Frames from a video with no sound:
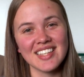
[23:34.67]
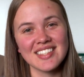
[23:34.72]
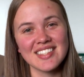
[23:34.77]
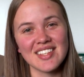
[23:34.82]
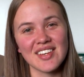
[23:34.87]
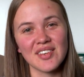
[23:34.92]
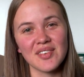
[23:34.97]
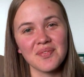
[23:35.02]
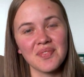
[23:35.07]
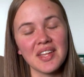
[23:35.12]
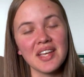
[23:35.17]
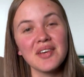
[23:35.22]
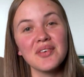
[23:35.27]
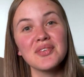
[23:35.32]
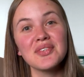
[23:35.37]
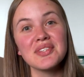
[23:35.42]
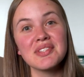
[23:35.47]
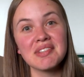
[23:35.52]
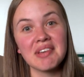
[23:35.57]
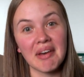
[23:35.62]
so it
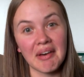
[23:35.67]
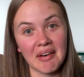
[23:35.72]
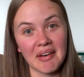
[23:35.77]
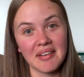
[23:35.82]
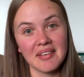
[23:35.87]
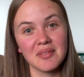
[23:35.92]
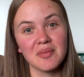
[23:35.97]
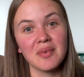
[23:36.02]
was gone